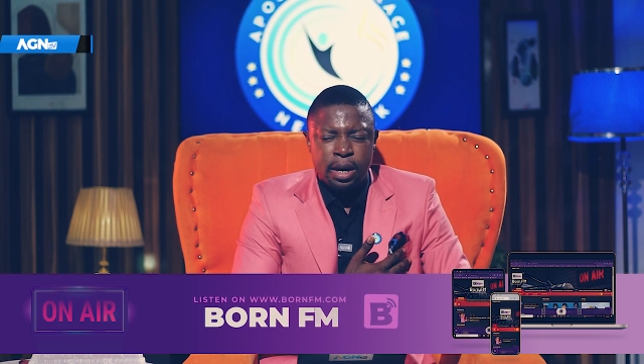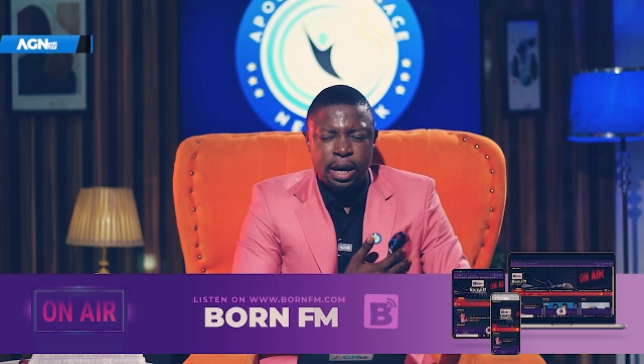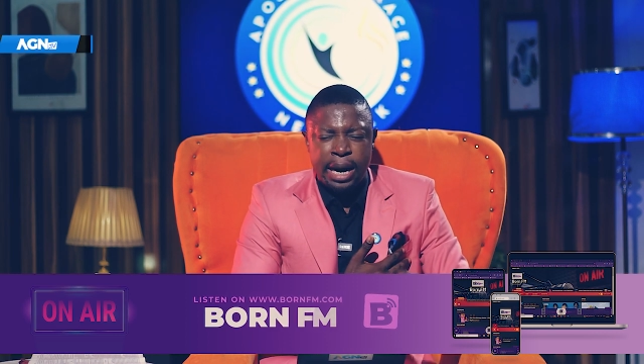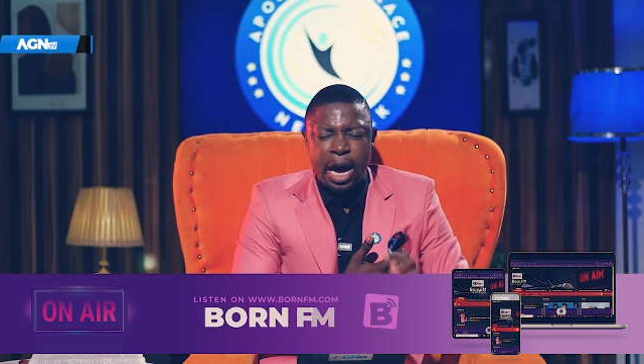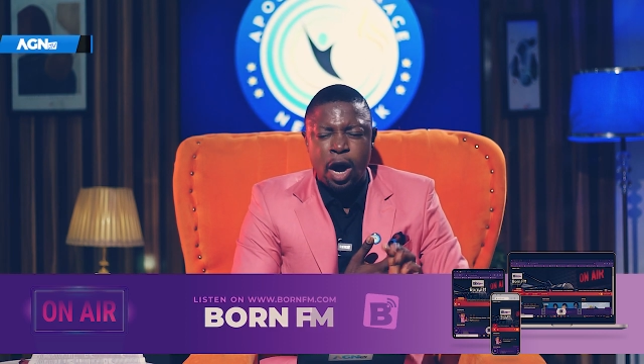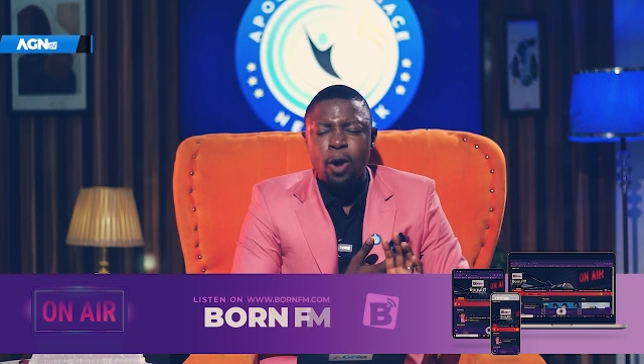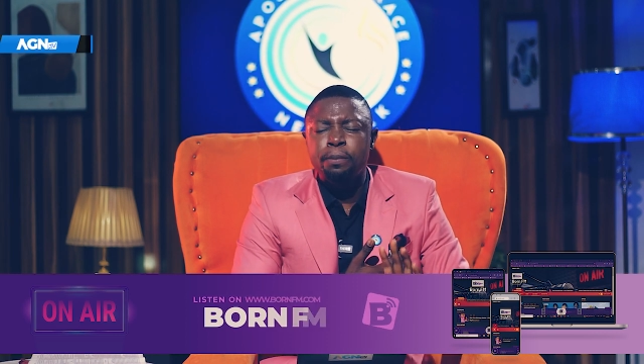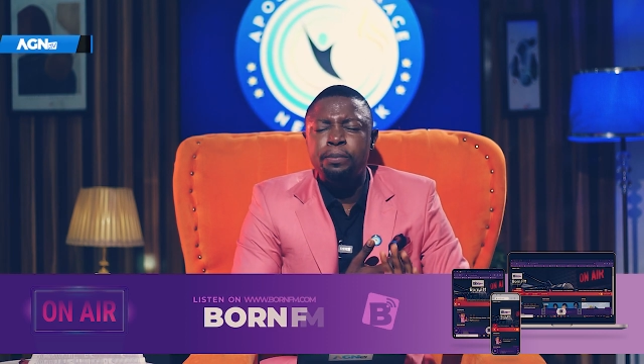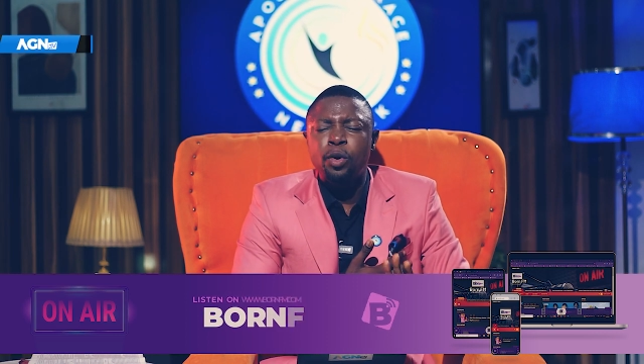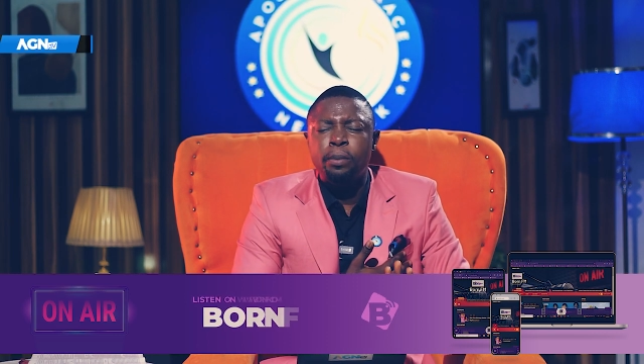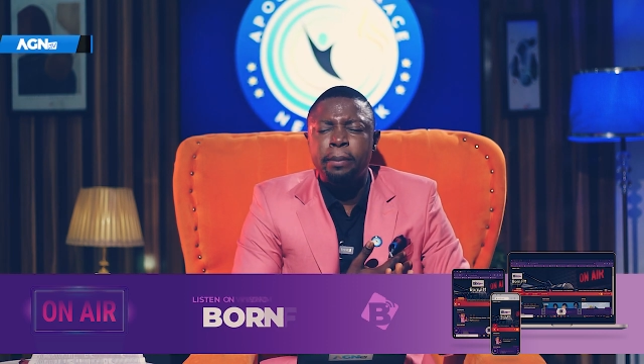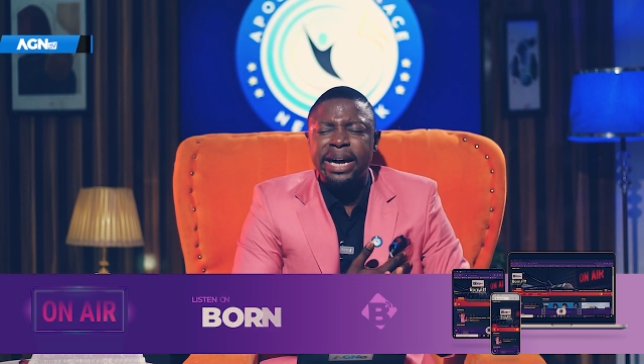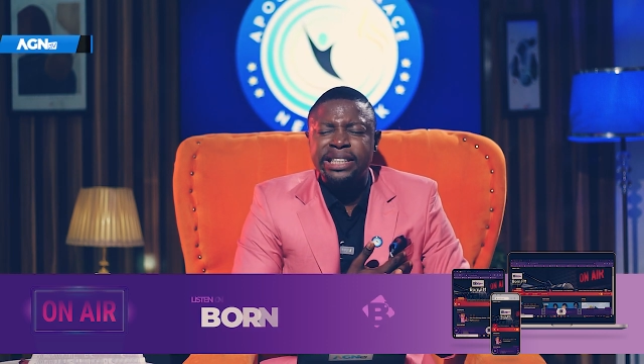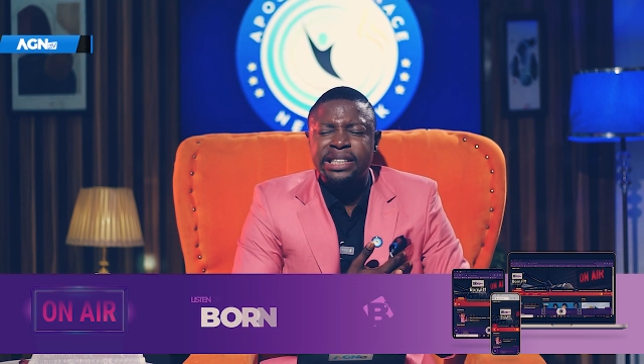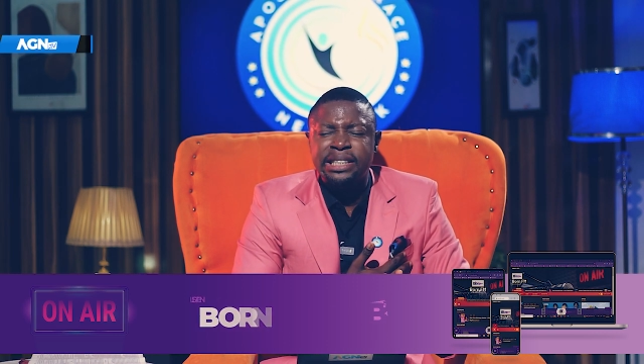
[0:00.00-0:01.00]
And I humble
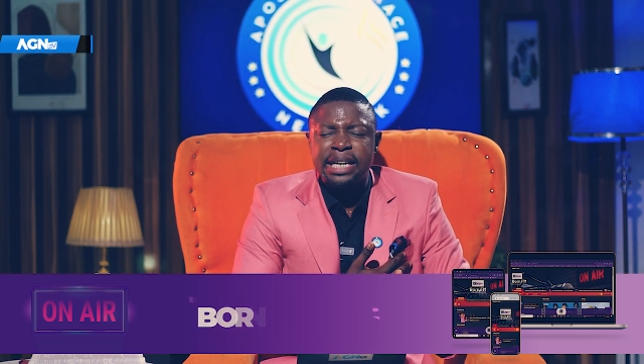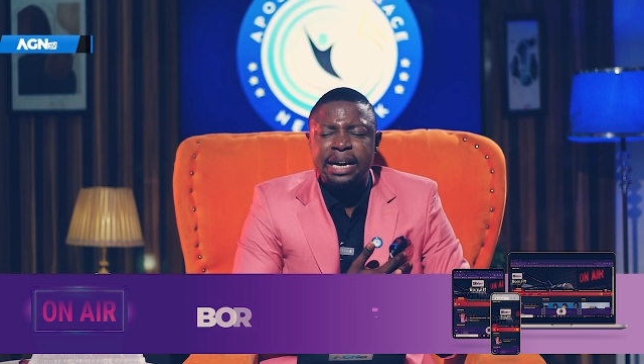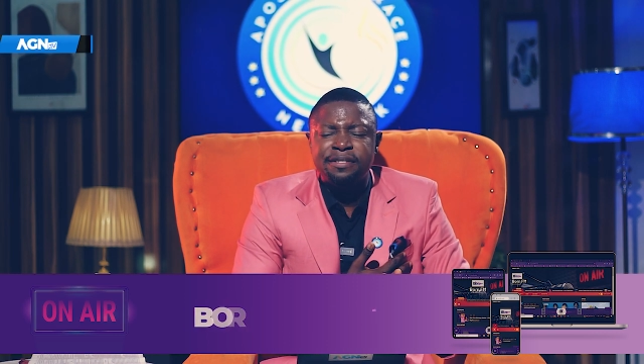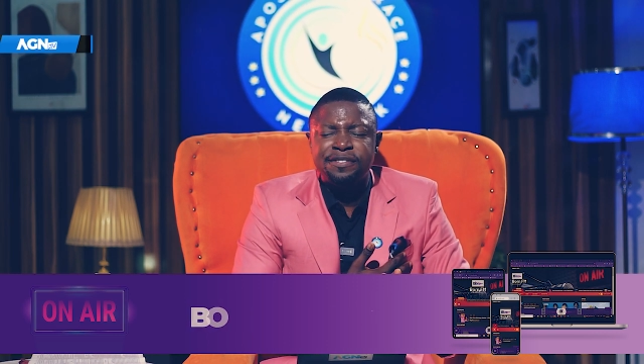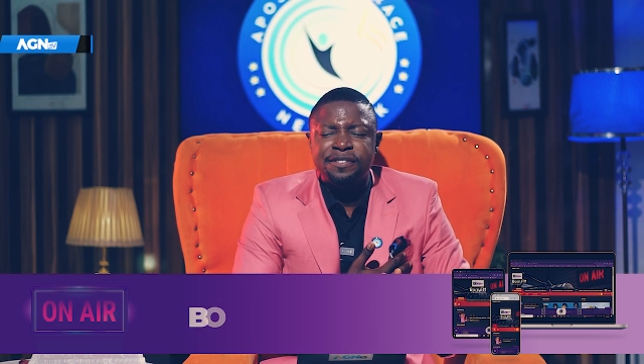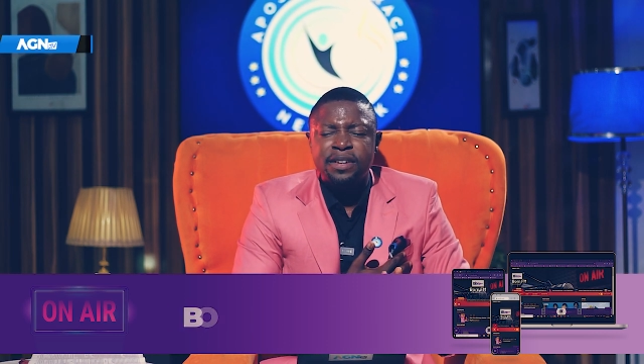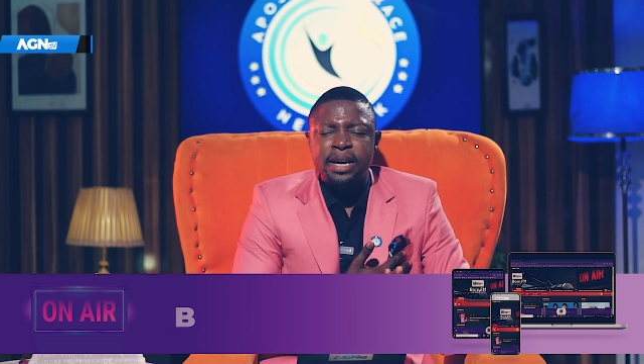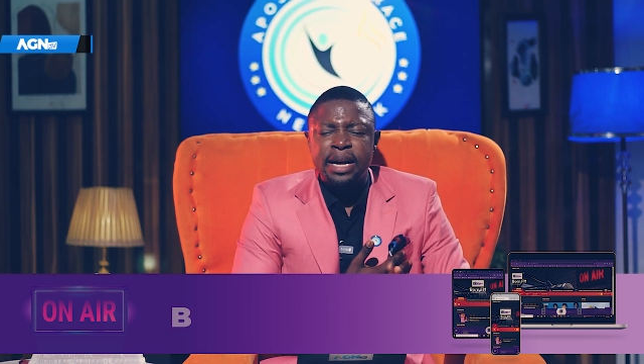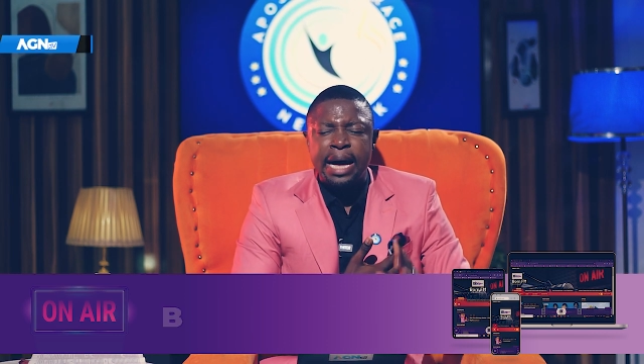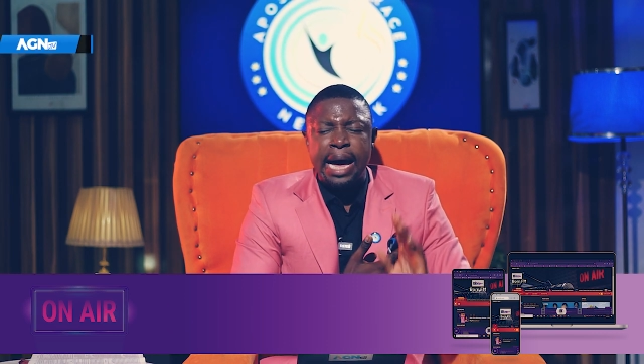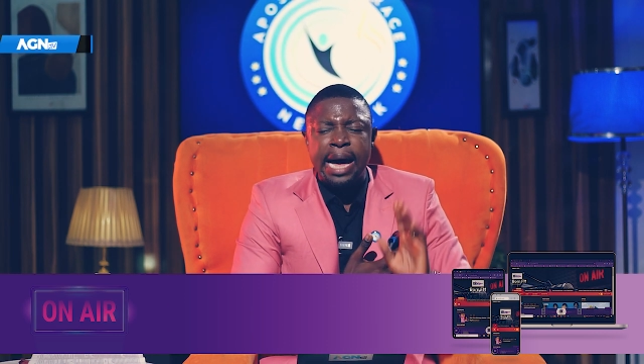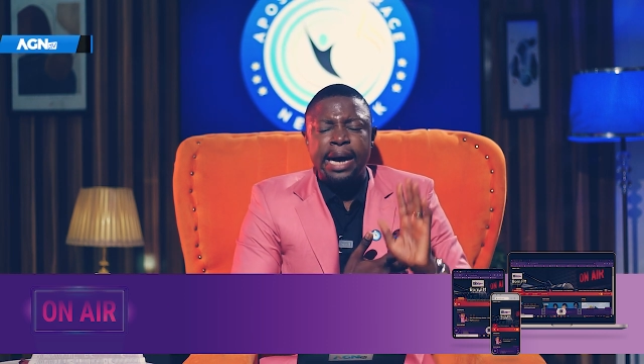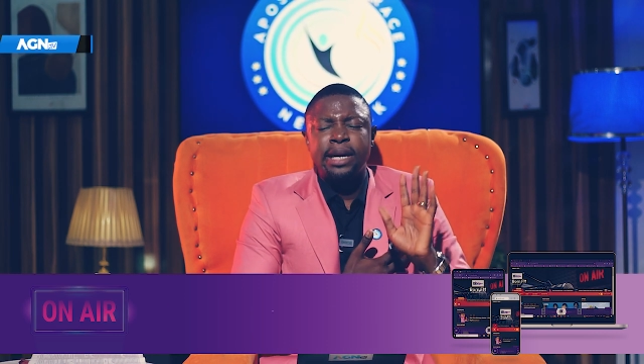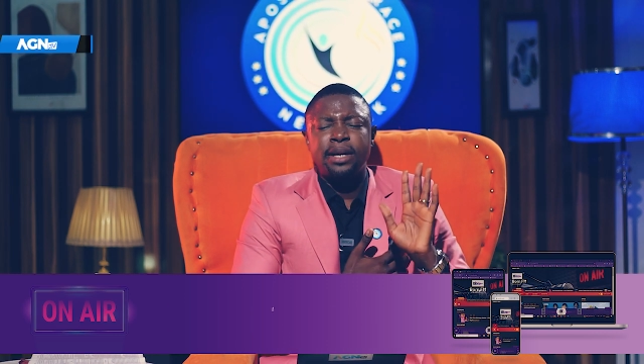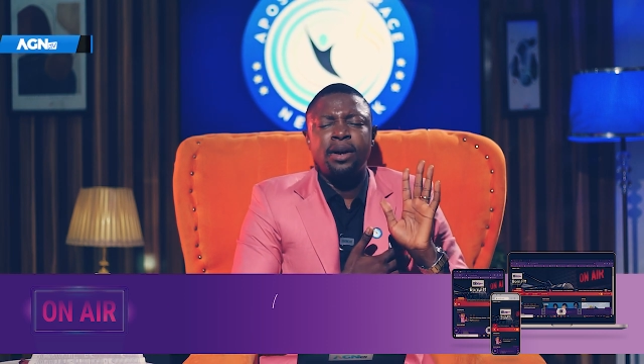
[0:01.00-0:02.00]
myself.
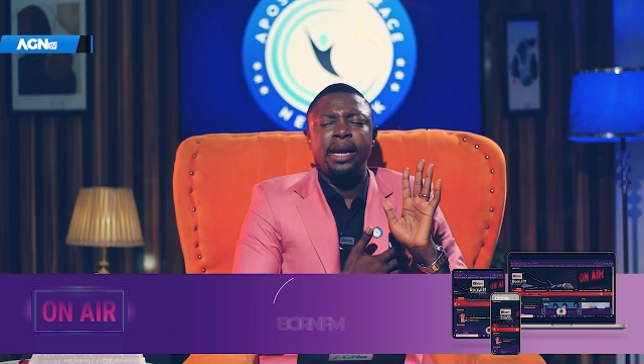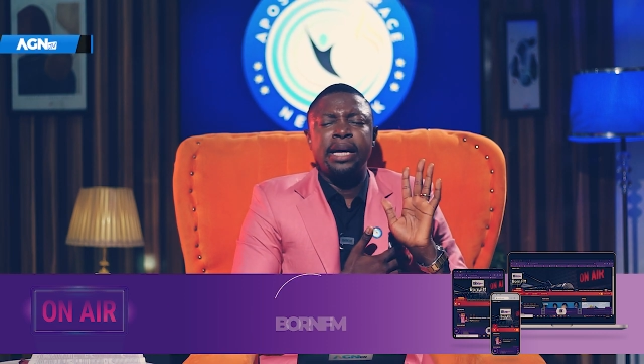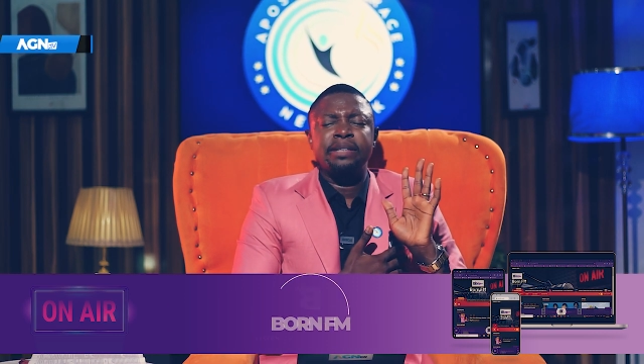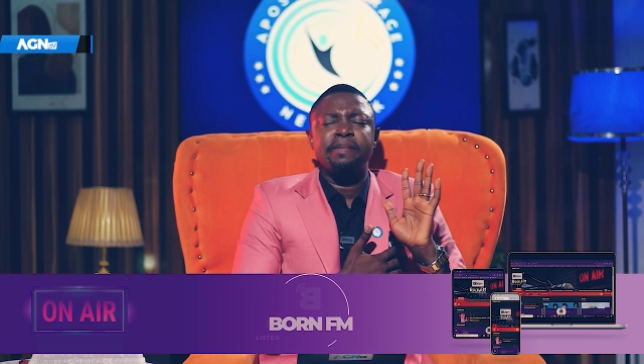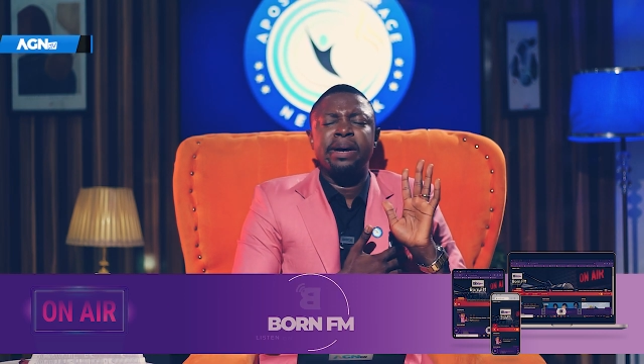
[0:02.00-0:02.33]
I acknowledge